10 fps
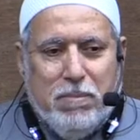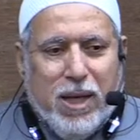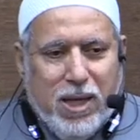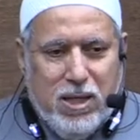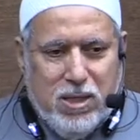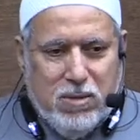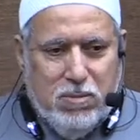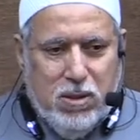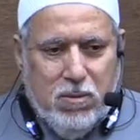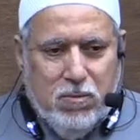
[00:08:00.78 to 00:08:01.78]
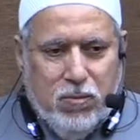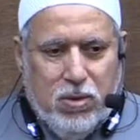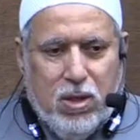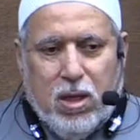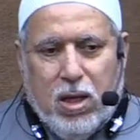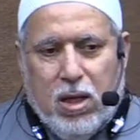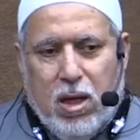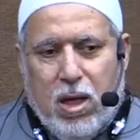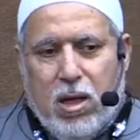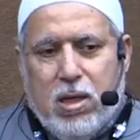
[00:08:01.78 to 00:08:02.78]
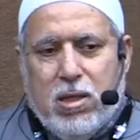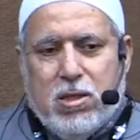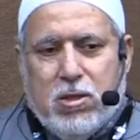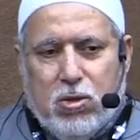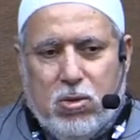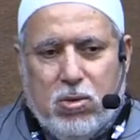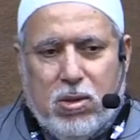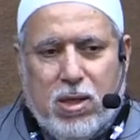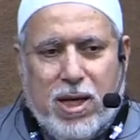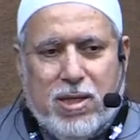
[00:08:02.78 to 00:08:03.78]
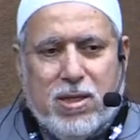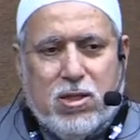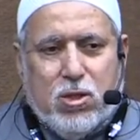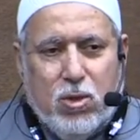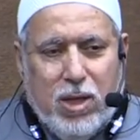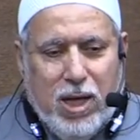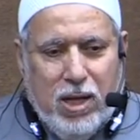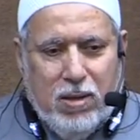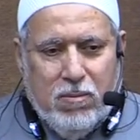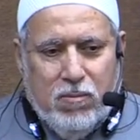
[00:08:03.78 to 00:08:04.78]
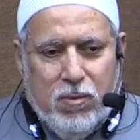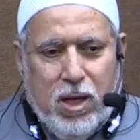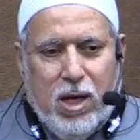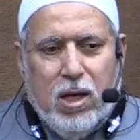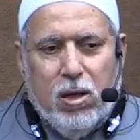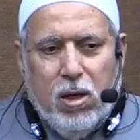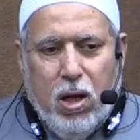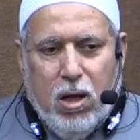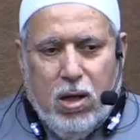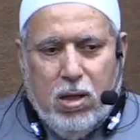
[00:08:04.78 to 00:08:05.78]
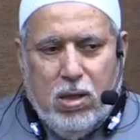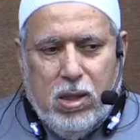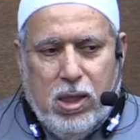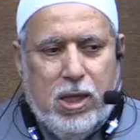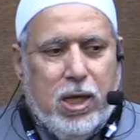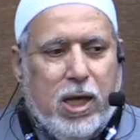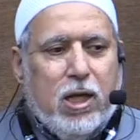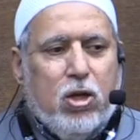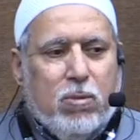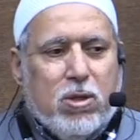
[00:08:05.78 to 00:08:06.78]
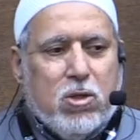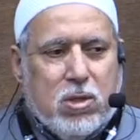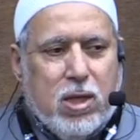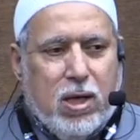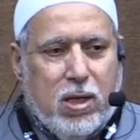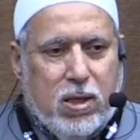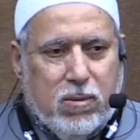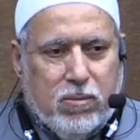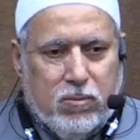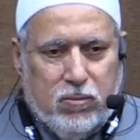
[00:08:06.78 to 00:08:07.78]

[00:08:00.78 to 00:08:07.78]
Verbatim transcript: mechanism that Allah instituted as a sunnah and a law in any human society.